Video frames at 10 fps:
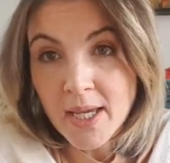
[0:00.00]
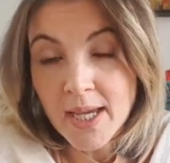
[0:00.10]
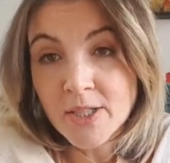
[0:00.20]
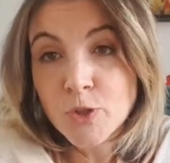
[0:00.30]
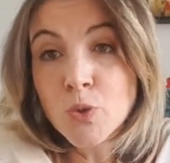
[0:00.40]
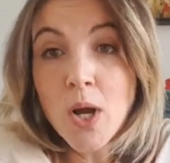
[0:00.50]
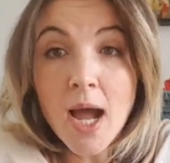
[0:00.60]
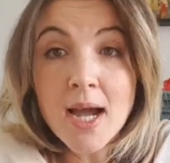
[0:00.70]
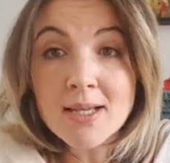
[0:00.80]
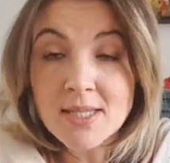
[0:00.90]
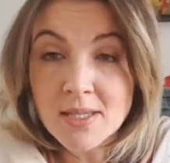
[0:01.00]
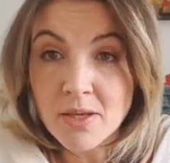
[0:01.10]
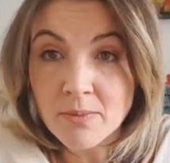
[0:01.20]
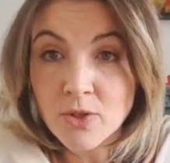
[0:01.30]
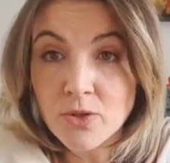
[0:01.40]
And you ask
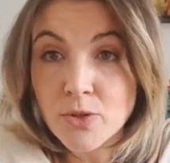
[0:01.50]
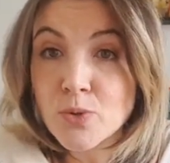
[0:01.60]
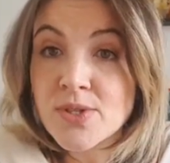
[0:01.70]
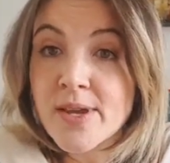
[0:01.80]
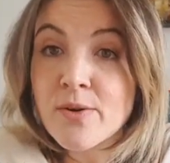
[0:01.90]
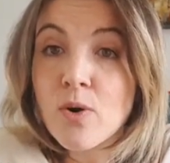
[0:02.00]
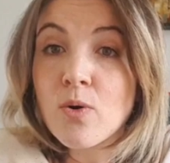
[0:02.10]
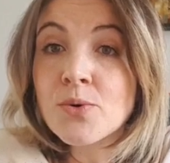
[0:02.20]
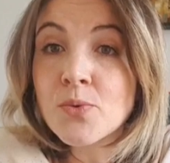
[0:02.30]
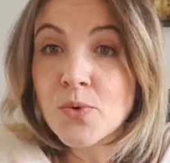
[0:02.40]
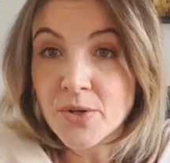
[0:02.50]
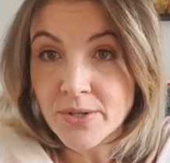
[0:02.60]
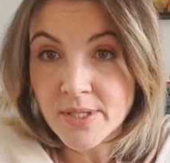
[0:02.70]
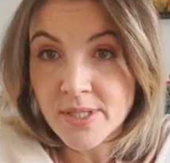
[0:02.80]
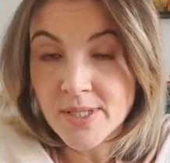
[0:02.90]
them to use their own
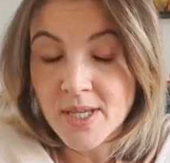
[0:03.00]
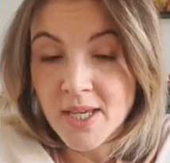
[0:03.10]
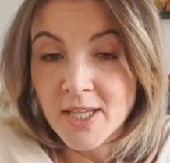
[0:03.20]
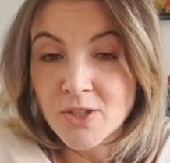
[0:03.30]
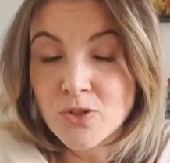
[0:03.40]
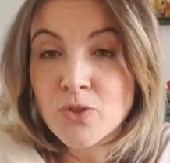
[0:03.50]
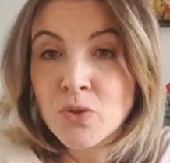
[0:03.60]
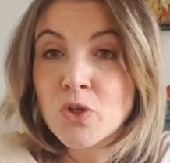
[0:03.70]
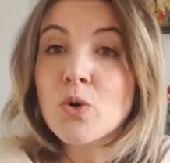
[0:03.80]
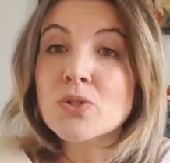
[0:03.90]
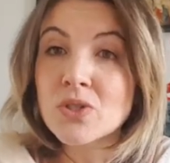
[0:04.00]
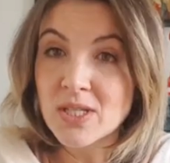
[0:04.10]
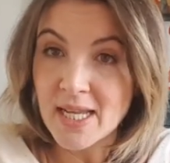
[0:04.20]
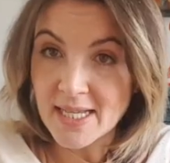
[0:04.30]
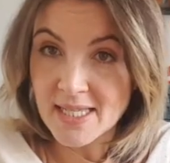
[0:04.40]
words to go to the
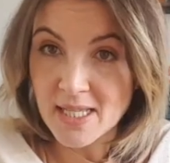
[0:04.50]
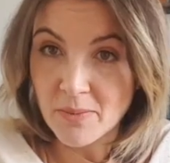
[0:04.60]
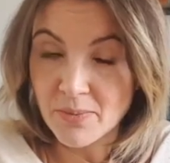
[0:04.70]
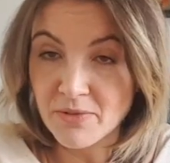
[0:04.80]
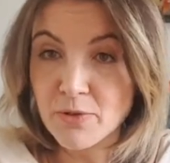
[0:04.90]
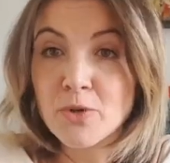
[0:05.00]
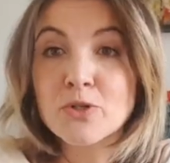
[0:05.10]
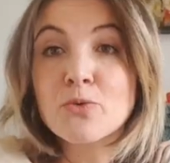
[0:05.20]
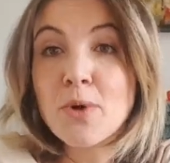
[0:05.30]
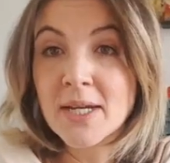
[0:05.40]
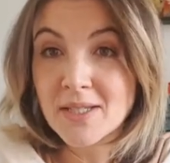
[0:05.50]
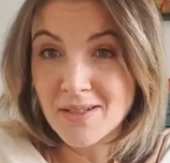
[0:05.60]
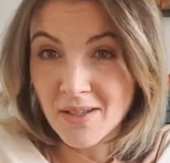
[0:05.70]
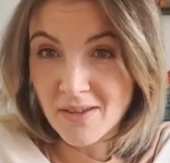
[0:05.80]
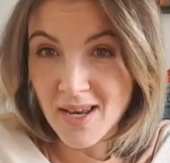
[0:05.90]
next step. If you were to write
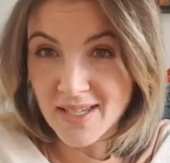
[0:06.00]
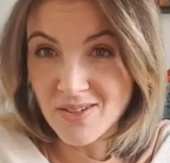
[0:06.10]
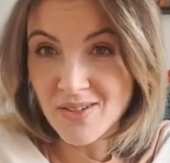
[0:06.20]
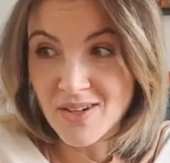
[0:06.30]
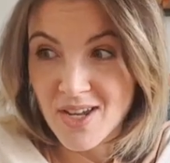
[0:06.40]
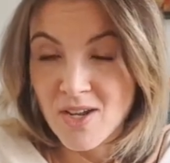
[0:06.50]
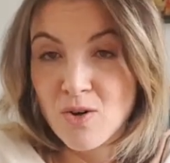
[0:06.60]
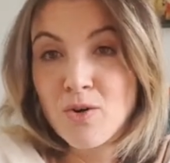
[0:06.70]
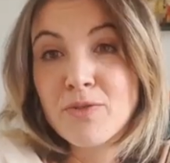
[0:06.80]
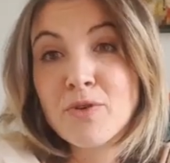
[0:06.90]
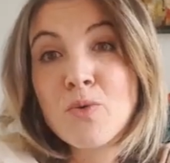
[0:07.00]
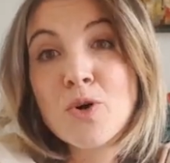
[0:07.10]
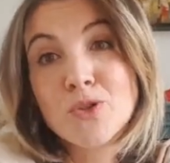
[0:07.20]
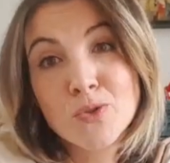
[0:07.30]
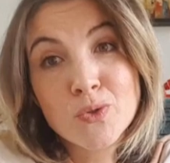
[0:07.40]
another letter, or if you
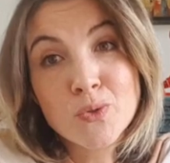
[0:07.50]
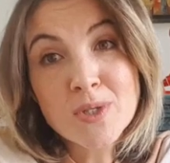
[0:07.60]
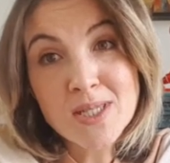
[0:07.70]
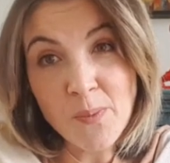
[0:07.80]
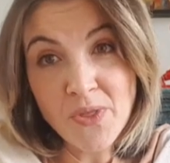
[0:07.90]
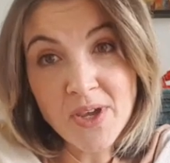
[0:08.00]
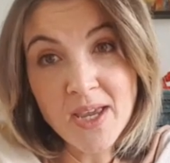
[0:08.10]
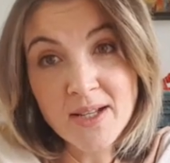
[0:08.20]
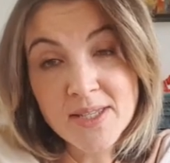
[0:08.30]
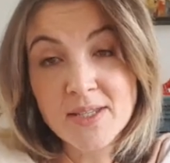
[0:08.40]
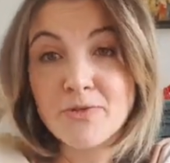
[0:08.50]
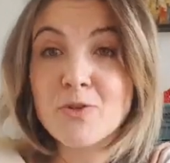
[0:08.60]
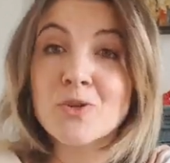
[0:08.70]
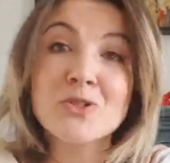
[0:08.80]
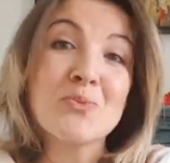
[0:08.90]
were to do something else, if
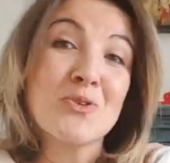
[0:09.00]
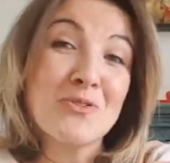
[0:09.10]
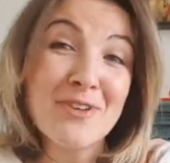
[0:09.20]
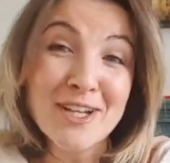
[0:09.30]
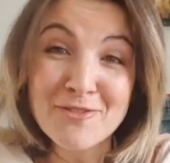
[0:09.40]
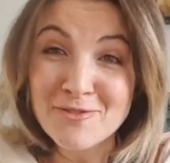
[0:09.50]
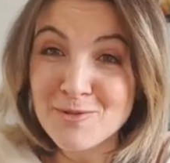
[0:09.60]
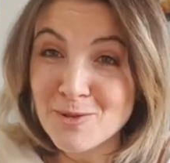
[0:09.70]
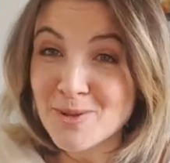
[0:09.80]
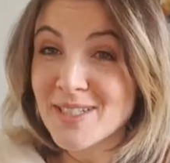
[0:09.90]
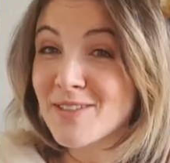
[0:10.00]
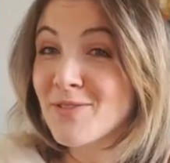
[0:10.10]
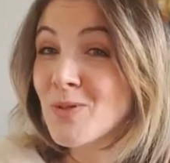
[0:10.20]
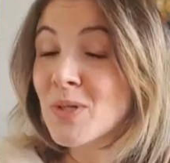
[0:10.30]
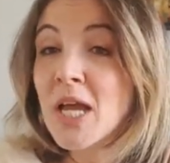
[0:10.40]
you want to provide food,
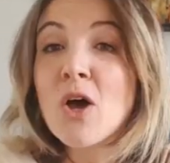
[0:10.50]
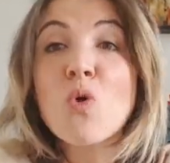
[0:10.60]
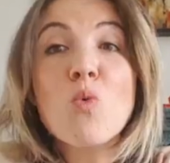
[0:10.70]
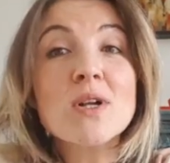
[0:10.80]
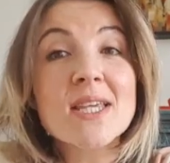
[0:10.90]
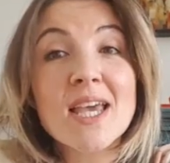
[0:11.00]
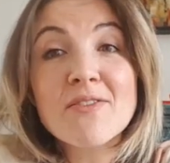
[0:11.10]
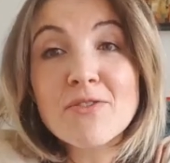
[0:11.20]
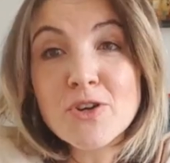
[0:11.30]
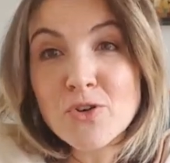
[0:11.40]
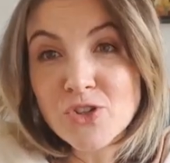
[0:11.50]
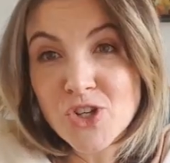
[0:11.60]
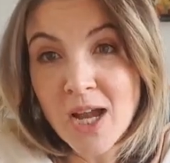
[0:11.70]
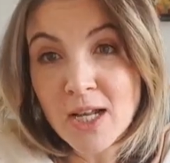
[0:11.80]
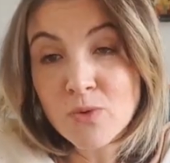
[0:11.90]
if you want, whatever your
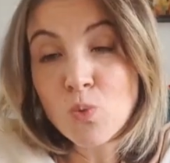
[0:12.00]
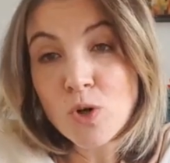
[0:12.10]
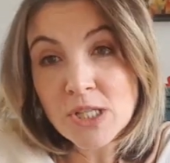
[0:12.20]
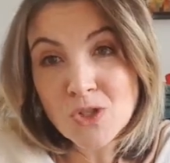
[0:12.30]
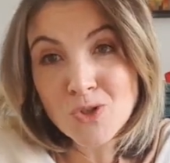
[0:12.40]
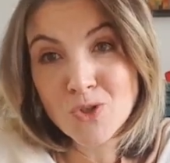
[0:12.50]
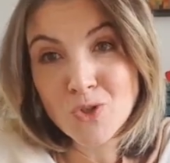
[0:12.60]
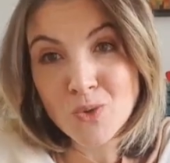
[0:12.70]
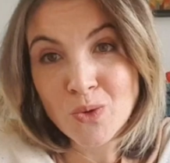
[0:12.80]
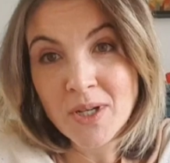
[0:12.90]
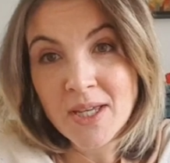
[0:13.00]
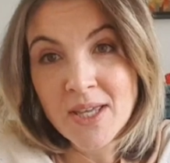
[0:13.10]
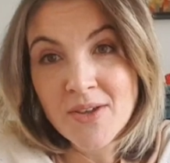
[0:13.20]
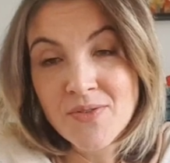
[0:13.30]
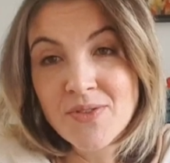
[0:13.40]
child wants to do,
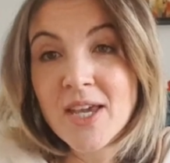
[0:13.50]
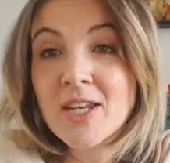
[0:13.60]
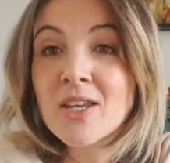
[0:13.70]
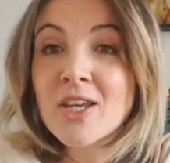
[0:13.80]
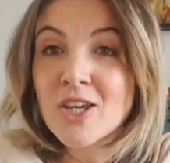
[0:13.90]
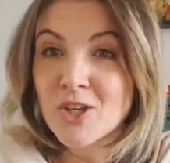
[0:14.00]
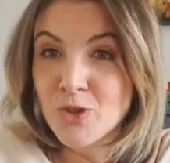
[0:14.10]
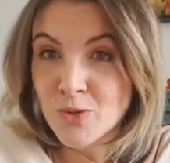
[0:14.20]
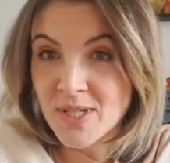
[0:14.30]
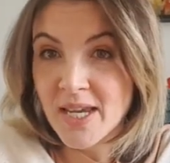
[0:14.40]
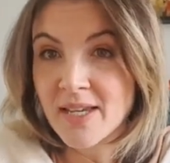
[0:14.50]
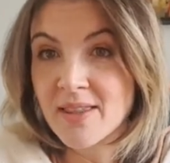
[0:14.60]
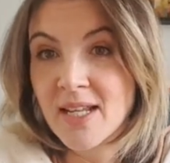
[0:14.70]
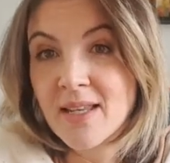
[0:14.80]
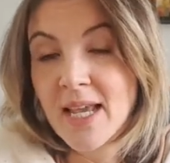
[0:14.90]
then you take
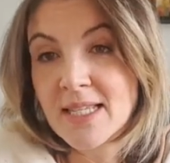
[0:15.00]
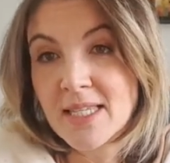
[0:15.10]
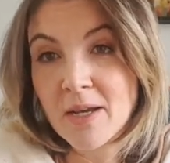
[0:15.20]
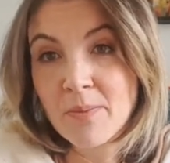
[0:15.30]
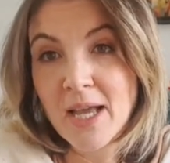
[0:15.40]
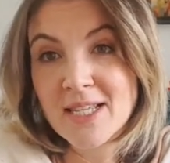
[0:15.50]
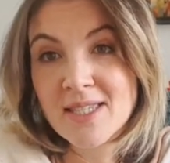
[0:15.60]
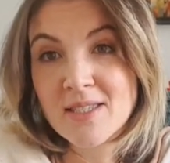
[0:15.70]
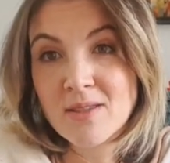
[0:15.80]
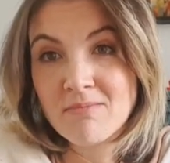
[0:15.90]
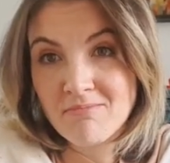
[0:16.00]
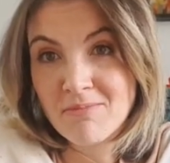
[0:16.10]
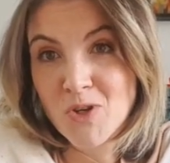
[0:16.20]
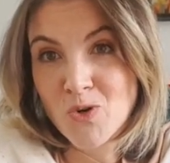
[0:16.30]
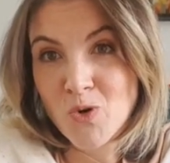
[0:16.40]
that next step as,
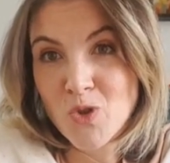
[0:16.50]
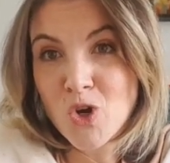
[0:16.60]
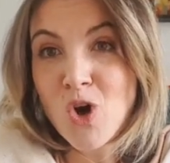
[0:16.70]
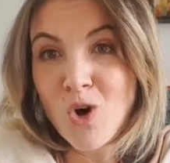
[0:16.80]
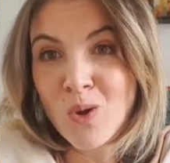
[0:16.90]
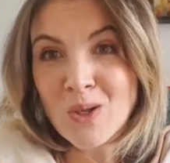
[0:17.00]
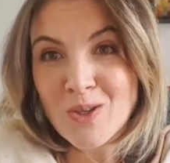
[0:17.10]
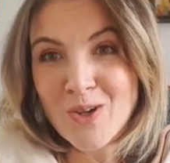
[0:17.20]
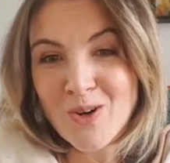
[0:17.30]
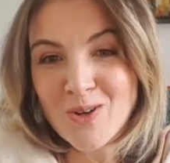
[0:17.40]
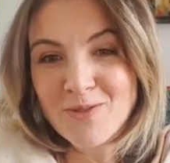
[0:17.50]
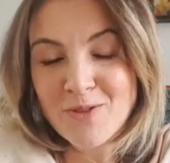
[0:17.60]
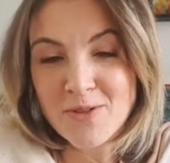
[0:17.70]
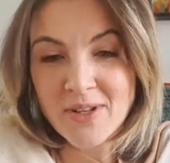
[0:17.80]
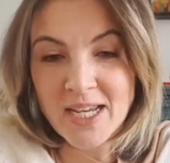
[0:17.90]
the call
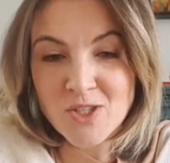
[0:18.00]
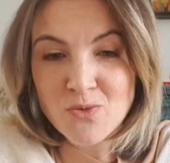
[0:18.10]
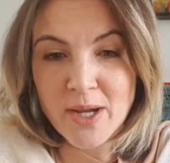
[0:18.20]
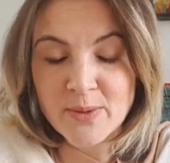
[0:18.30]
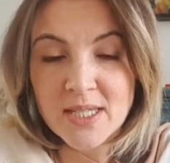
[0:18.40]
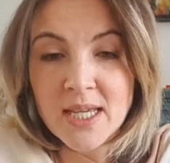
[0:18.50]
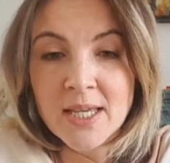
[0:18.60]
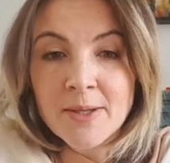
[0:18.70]
for the next round.